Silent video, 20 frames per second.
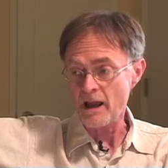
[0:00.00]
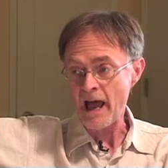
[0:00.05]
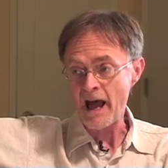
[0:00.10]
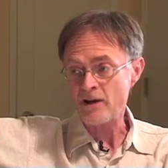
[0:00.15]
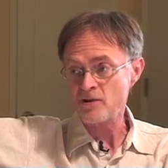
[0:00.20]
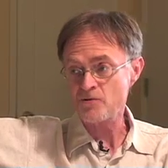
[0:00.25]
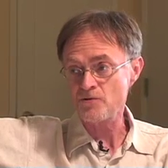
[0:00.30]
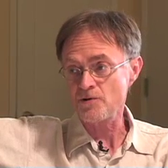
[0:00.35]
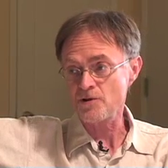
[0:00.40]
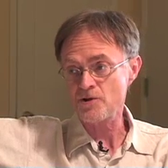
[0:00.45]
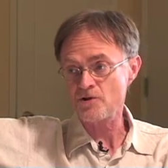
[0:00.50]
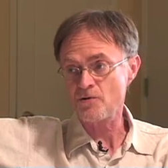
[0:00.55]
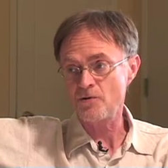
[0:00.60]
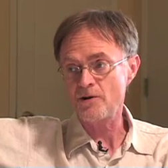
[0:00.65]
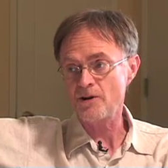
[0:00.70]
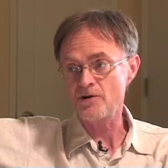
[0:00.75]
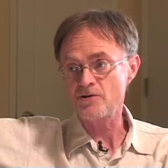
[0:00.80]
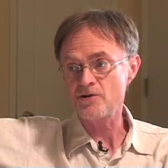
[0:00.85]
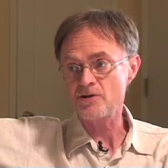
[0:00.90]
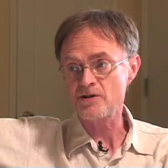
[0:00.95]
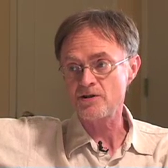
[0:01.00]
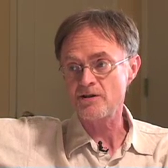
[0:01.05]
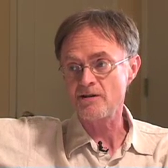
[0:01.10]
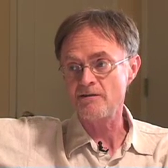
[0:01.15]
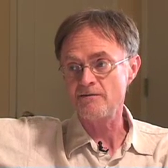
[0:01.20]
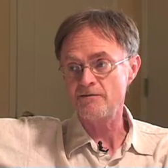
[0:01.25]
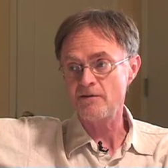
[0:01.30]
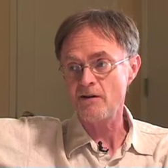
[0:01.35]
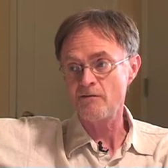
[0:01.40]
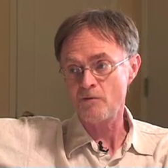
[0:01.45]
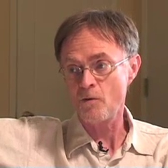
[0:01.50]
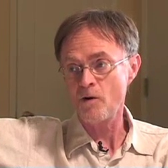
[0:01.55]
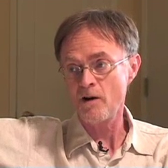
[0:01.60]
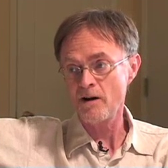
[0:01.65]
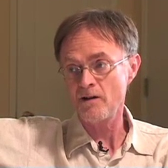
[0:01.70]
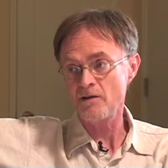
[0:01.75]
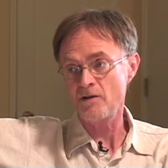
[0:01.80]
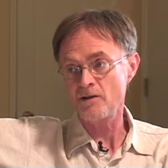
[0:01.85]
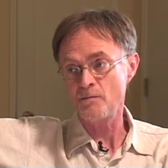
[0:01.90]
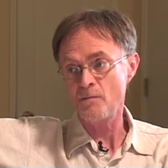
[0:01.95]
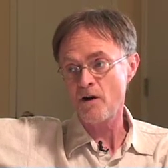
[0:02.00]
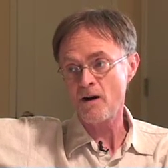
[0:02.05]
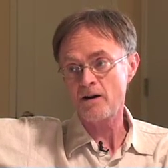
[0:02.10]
actual shortages of, of oil on the